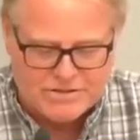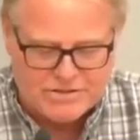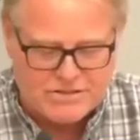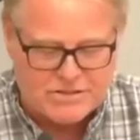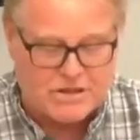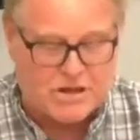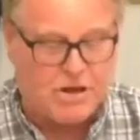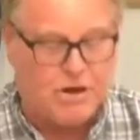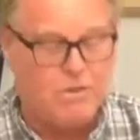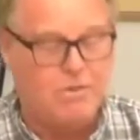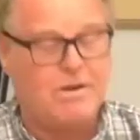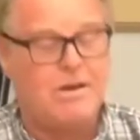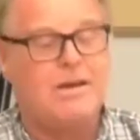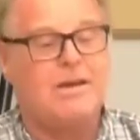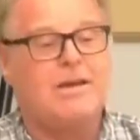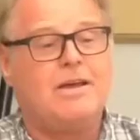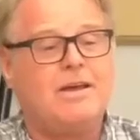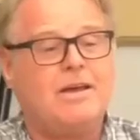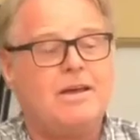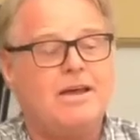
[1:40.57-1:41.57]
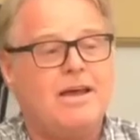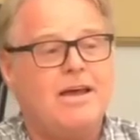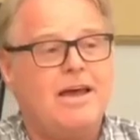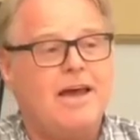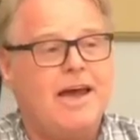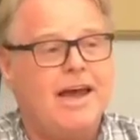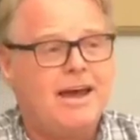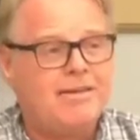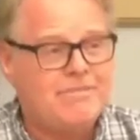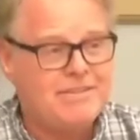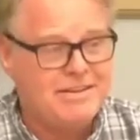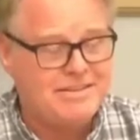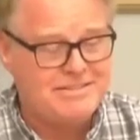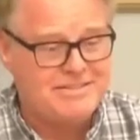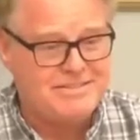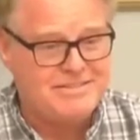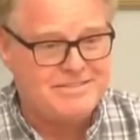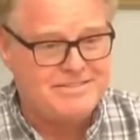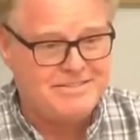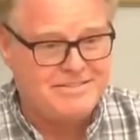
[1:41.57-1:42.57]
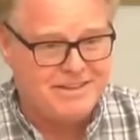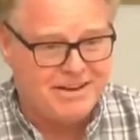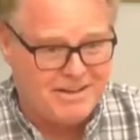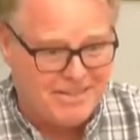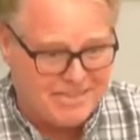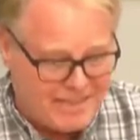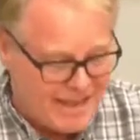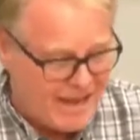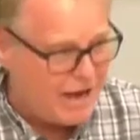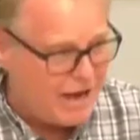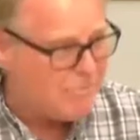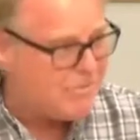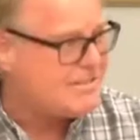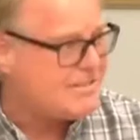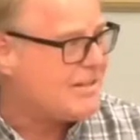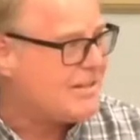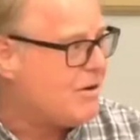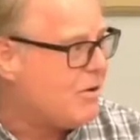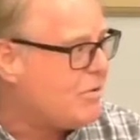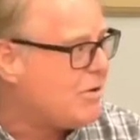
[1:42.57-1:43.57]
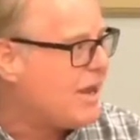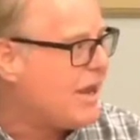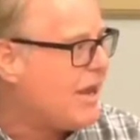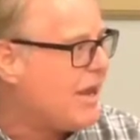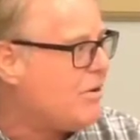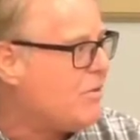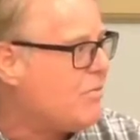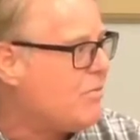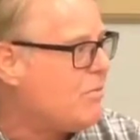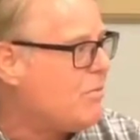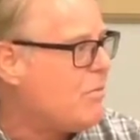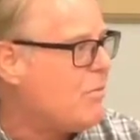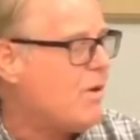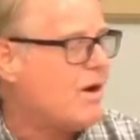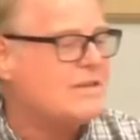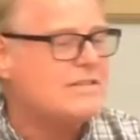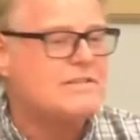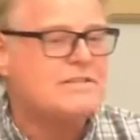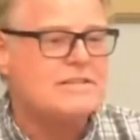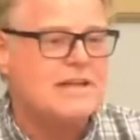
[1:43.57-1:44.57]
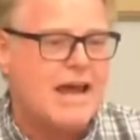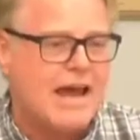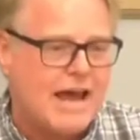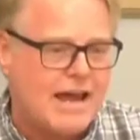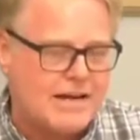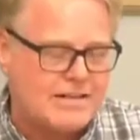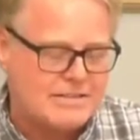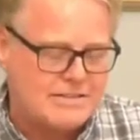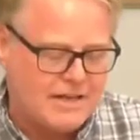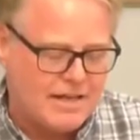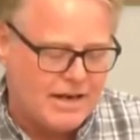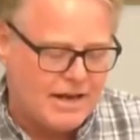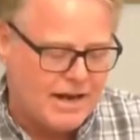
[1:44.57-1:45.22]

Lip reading: And so having done that, we said, okay, what's next?